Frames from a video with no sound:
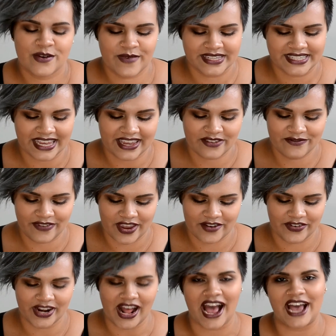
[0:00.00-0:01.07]
my second
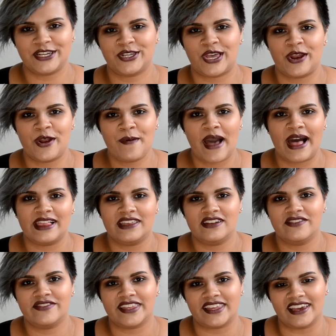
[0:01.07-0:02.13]
favorite eyeshadow palette
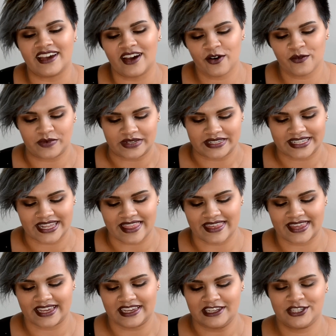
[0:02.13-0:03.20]
of the year was
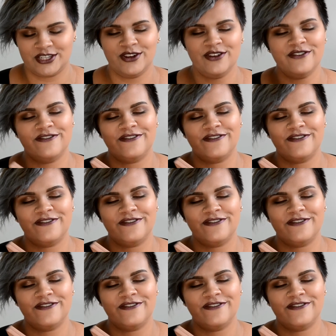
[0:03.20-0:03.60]
the Too